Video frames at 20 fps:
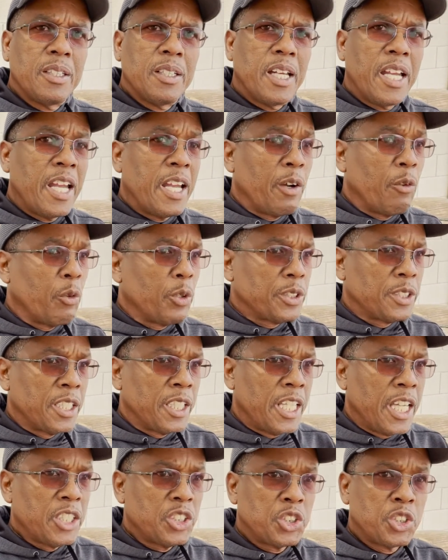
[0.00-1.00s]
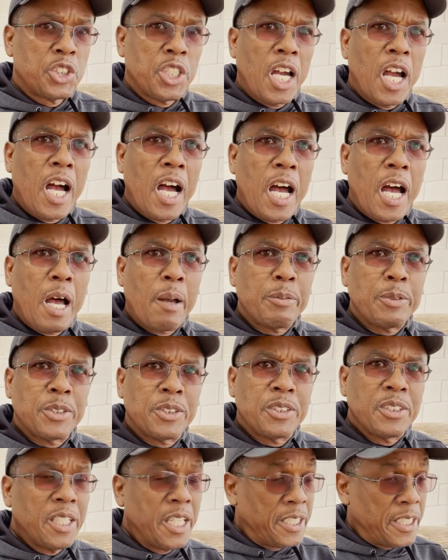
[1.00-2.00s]
And with less
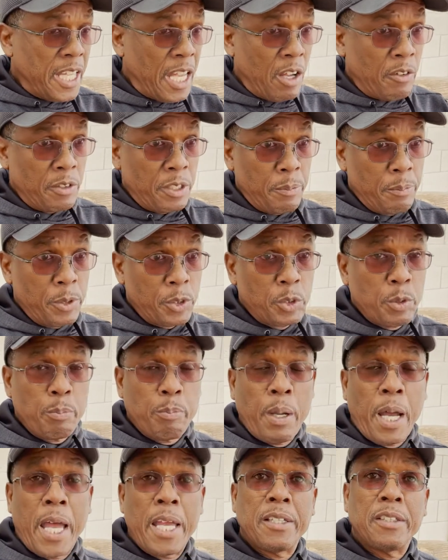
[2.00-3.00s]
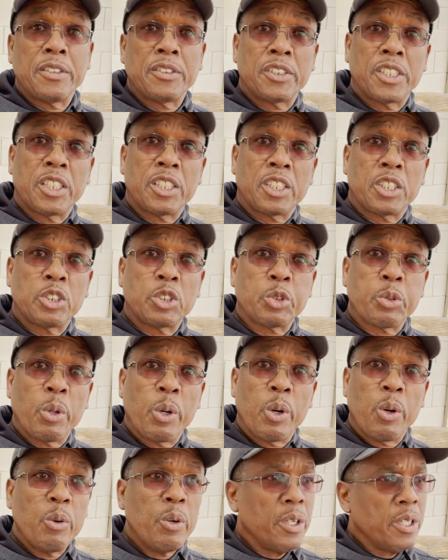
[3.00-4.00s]
jobs, now that Mr. Biden is in
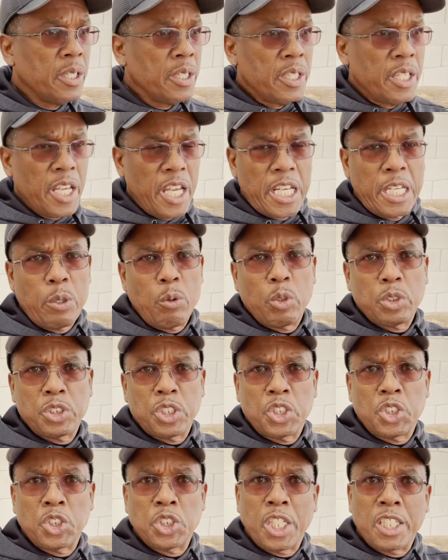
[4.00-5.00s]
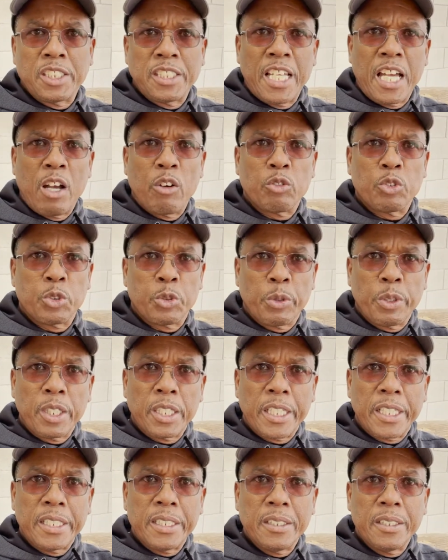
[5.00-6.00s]
control and he wants to shut down
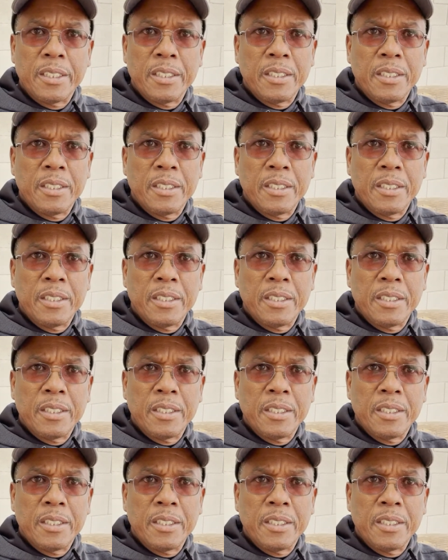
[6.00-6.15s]
drilling,